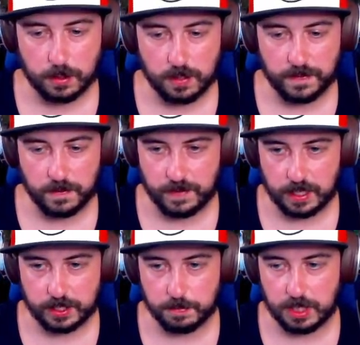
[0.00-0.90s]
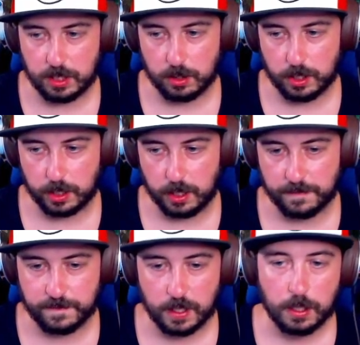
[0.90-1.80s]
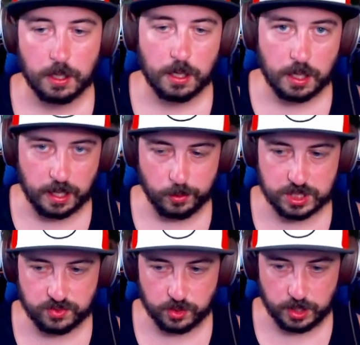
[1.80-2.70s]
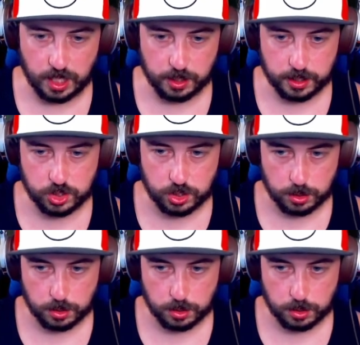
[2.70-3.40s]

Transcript: or if you felt like you've been here long enough, I wish for knowledge.